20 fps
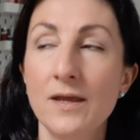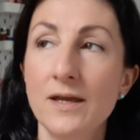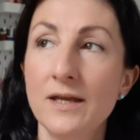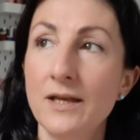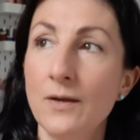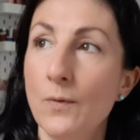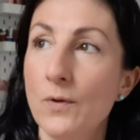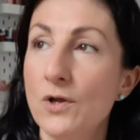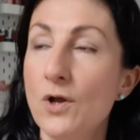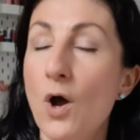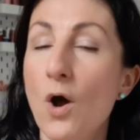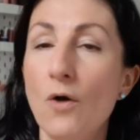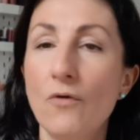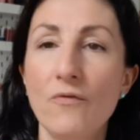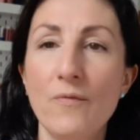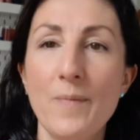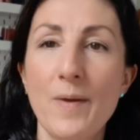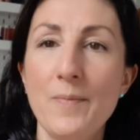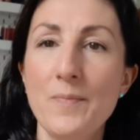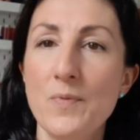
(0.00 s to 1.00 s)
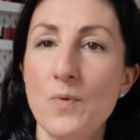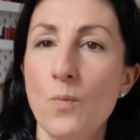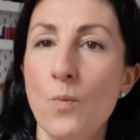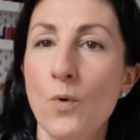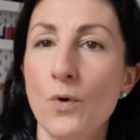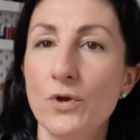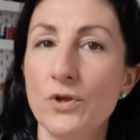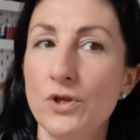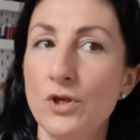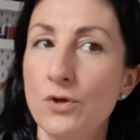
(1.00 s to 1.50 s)
Now I can't remember
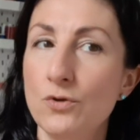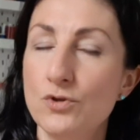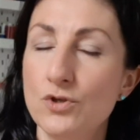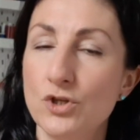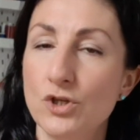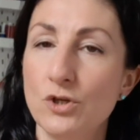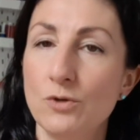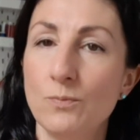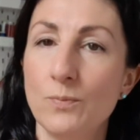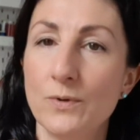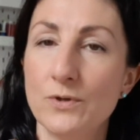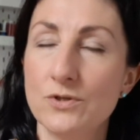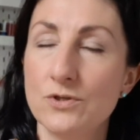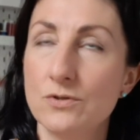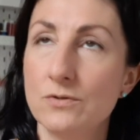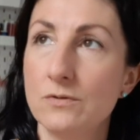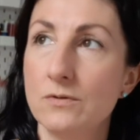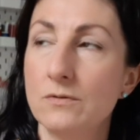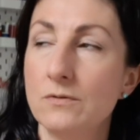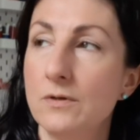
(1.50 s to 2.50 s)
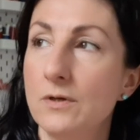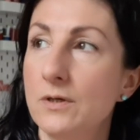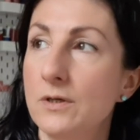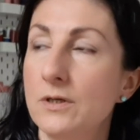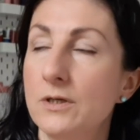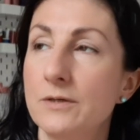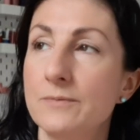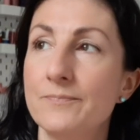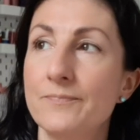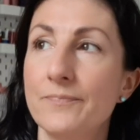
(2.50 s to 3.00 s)
what YouTube
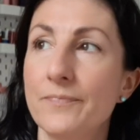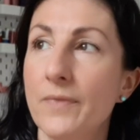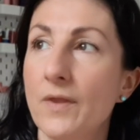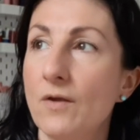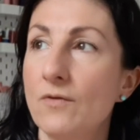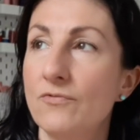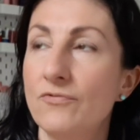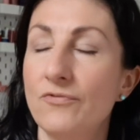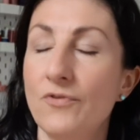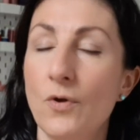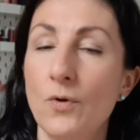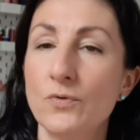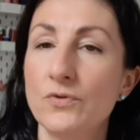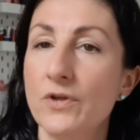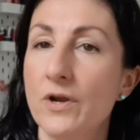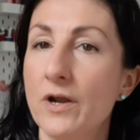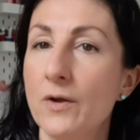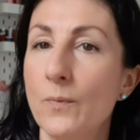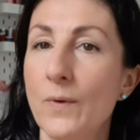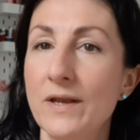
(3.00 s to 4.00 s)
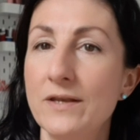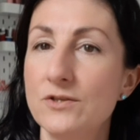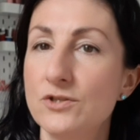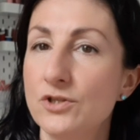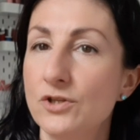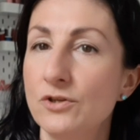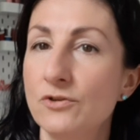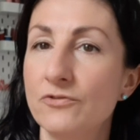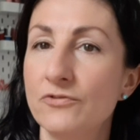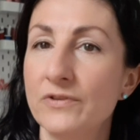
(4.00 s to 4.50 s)
vlog that I went
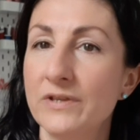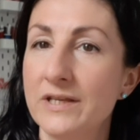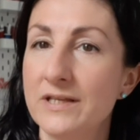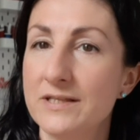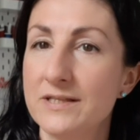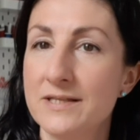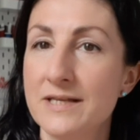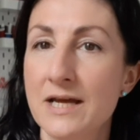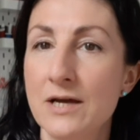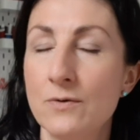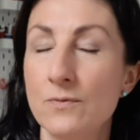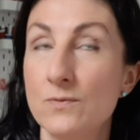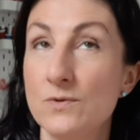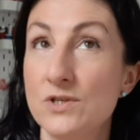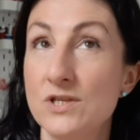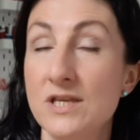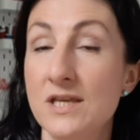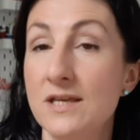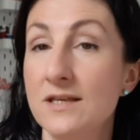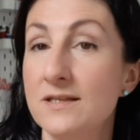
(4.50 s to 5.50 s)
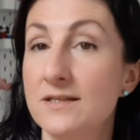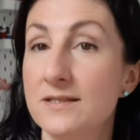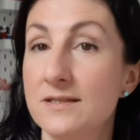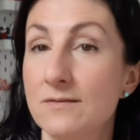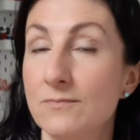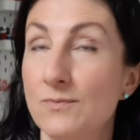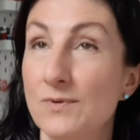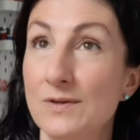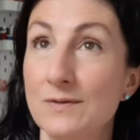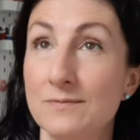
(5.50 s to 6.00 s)
to for this now. It was years,
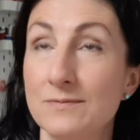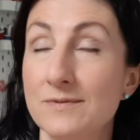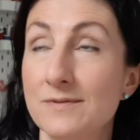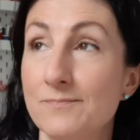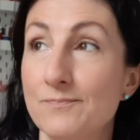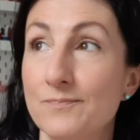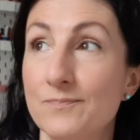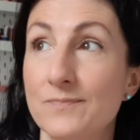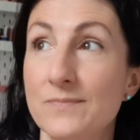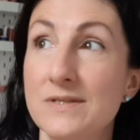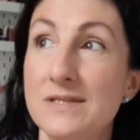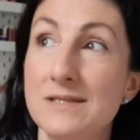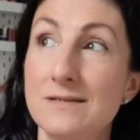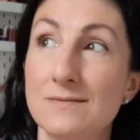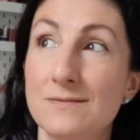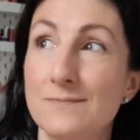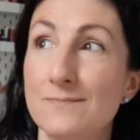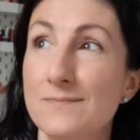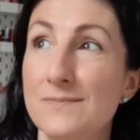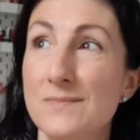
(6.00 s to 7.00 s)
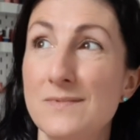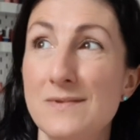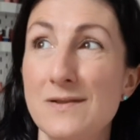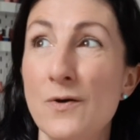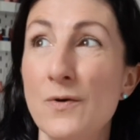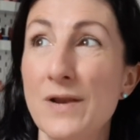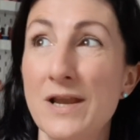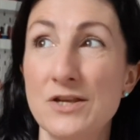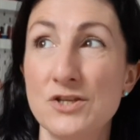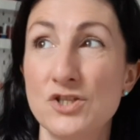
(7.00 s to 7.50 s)
well,
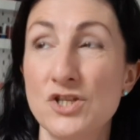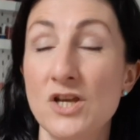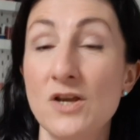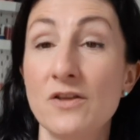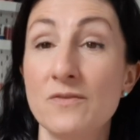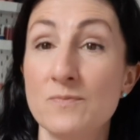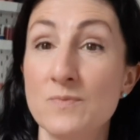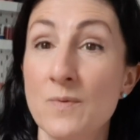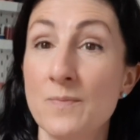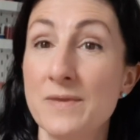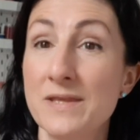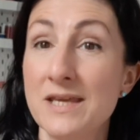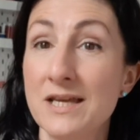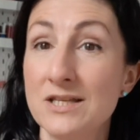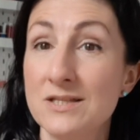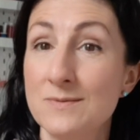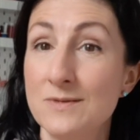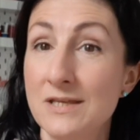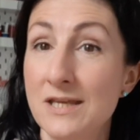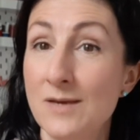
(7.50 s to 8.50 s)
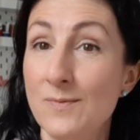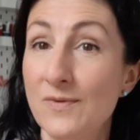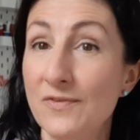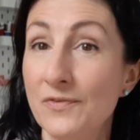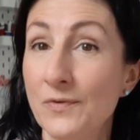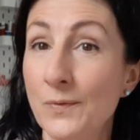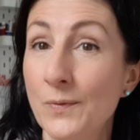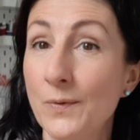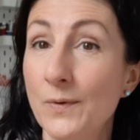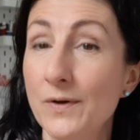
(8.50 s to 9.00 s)
not last year, probably the year
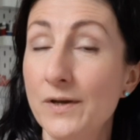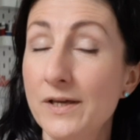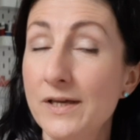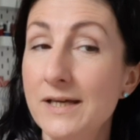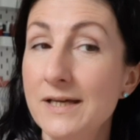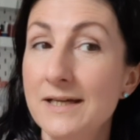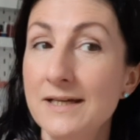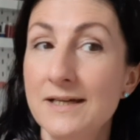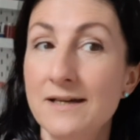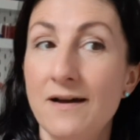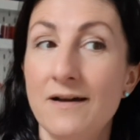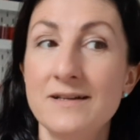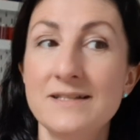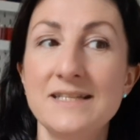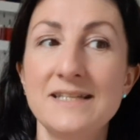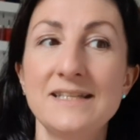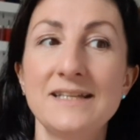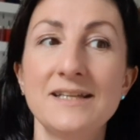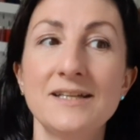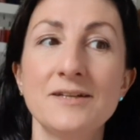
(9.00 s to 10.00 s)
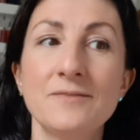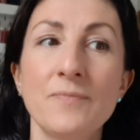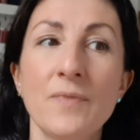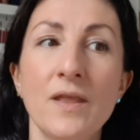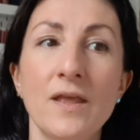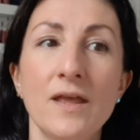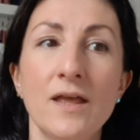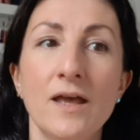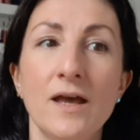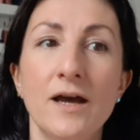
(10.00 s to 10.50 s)
before I did it.
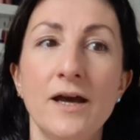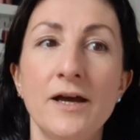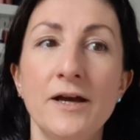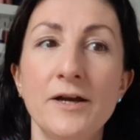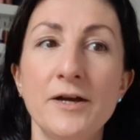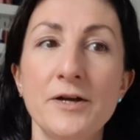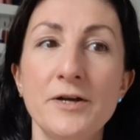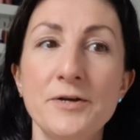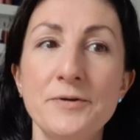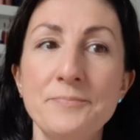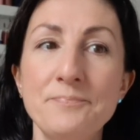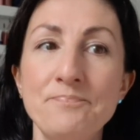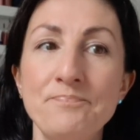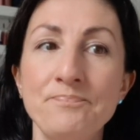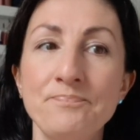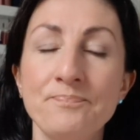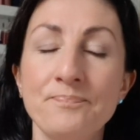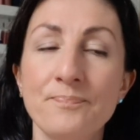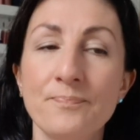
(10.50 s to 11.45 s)
And